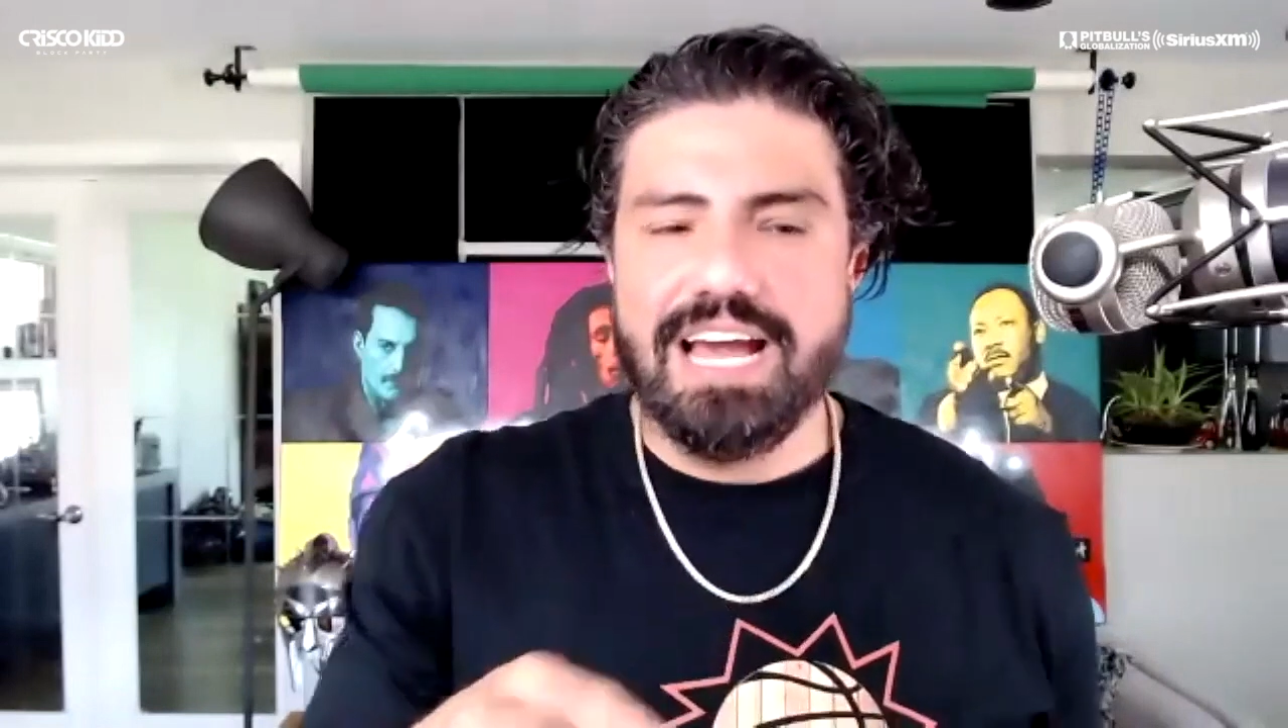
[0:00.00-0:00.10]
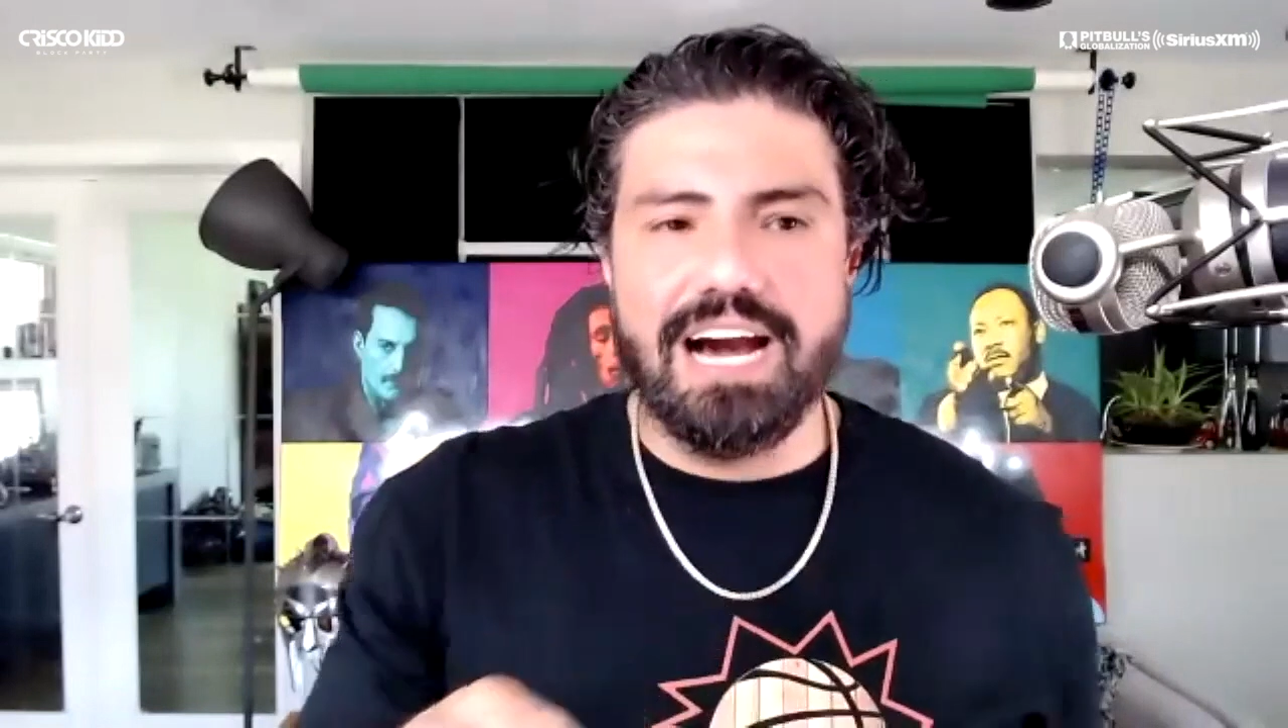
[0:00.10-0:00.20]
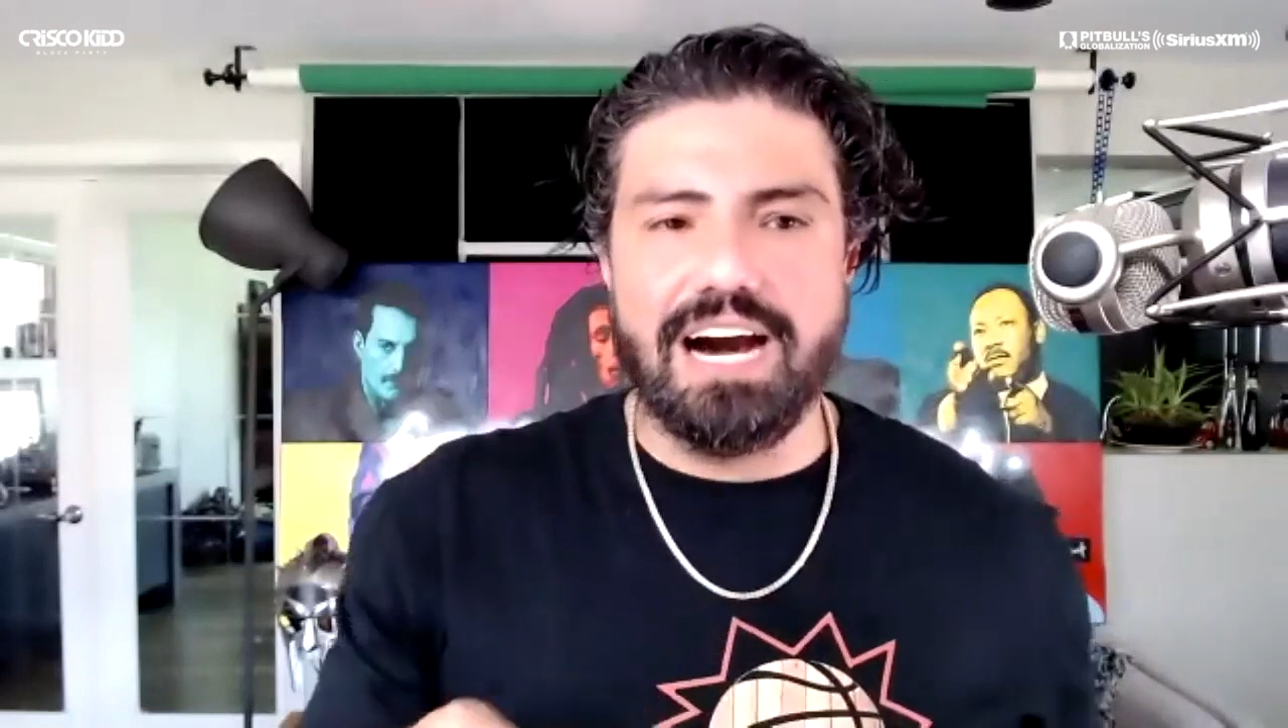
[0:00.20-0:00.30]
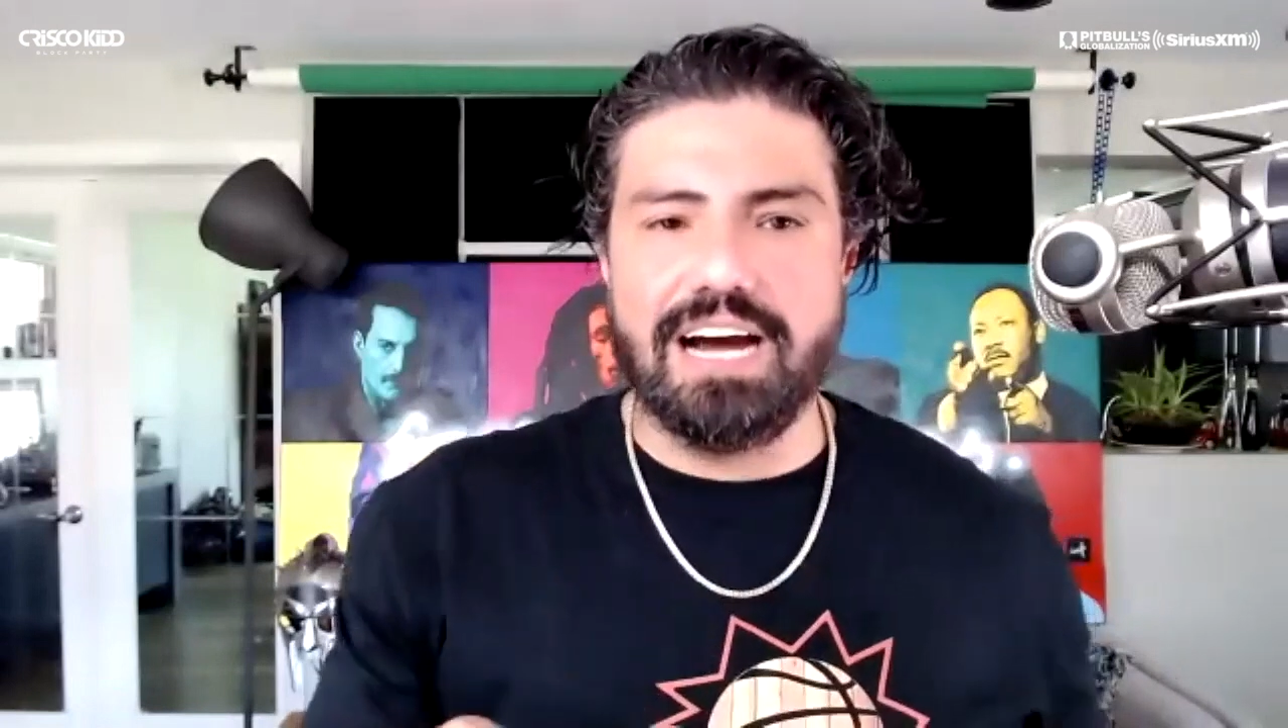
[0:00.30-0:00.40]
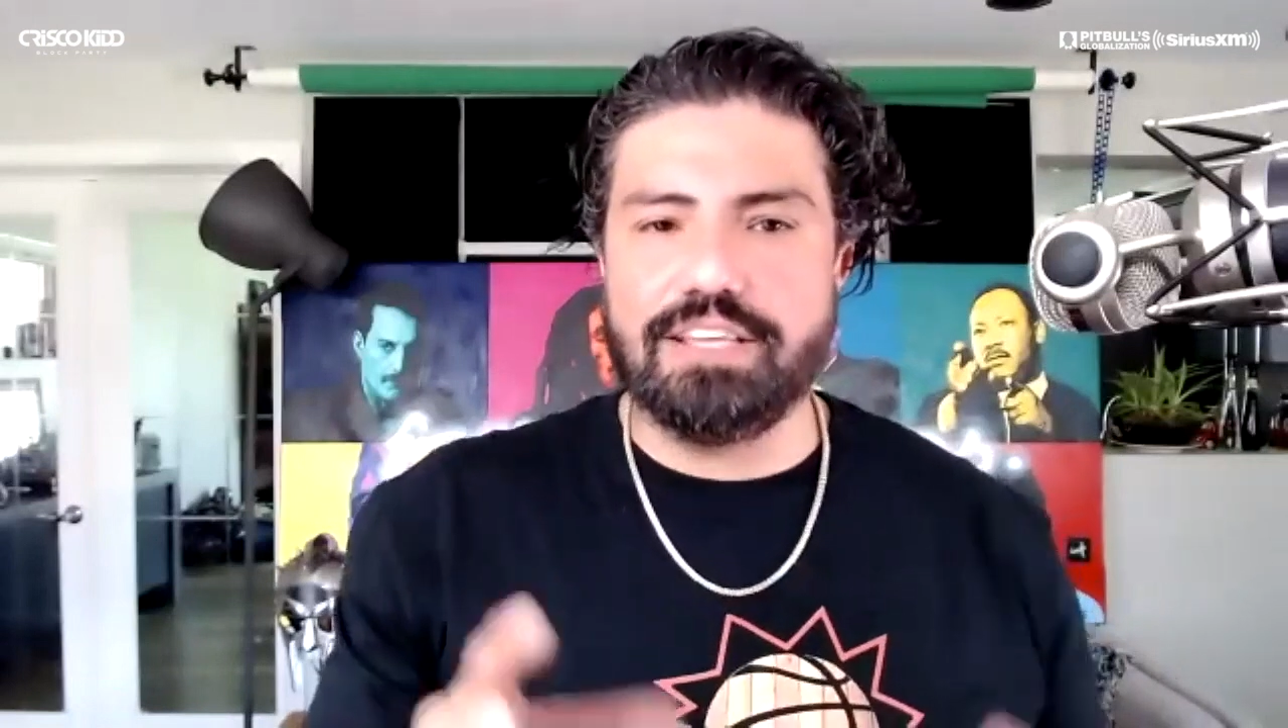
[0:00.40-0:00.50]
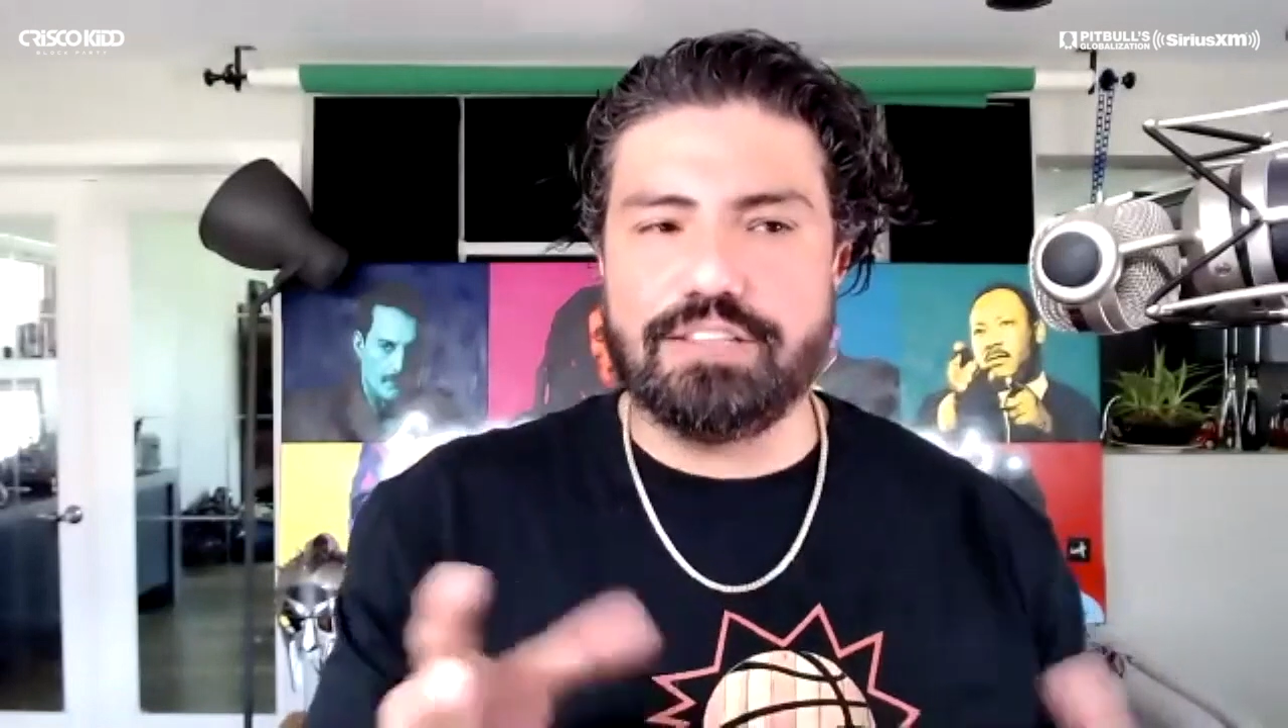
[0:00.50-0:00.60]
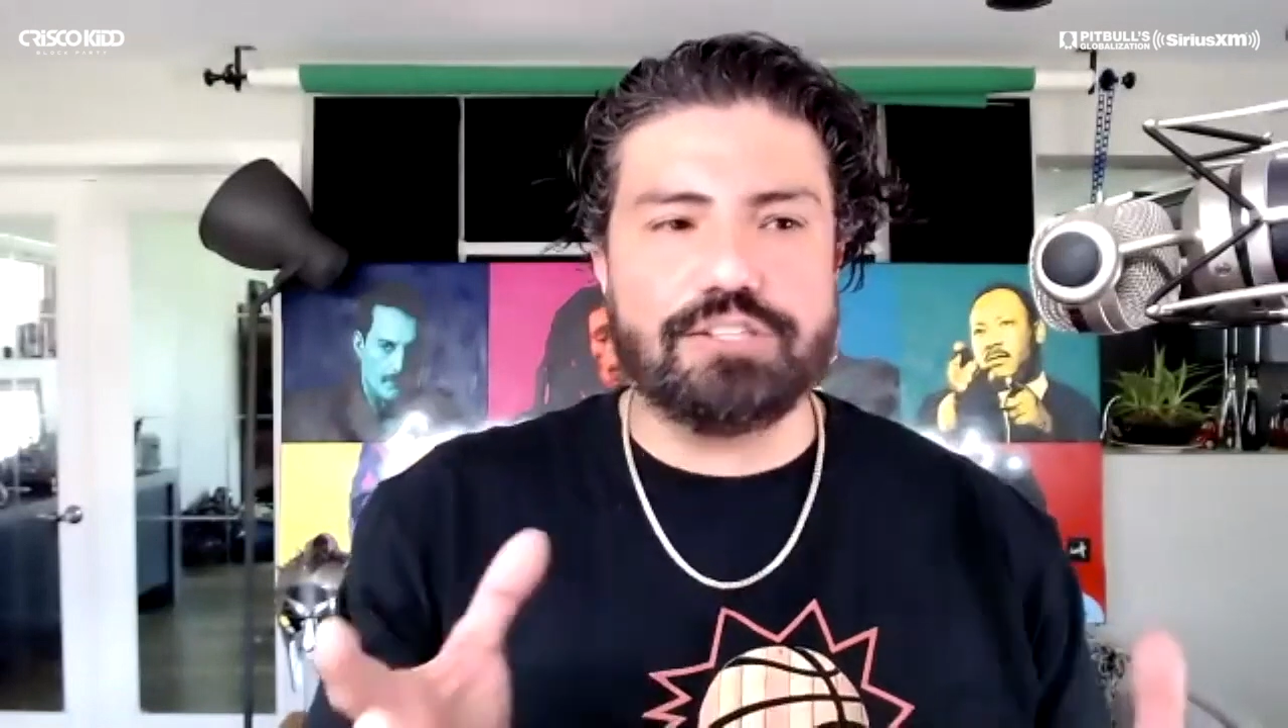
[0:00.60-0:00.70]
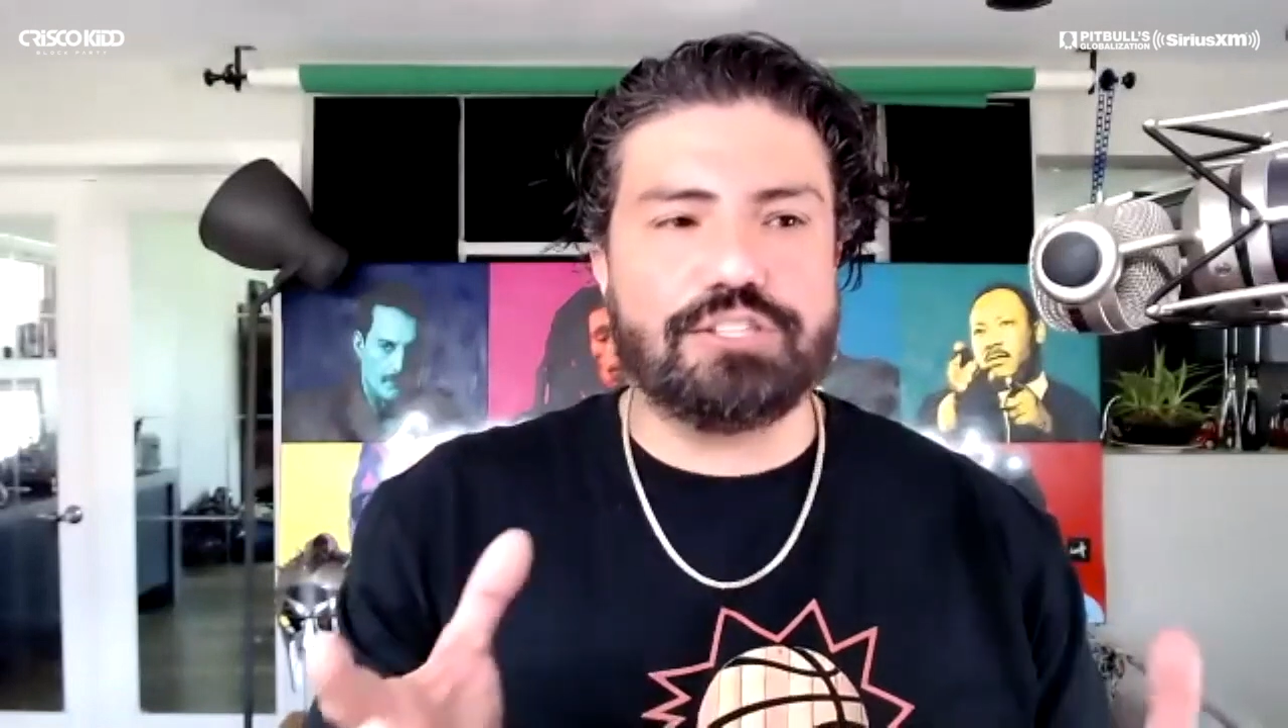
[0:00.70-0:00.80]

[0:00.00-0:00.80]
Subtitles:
there's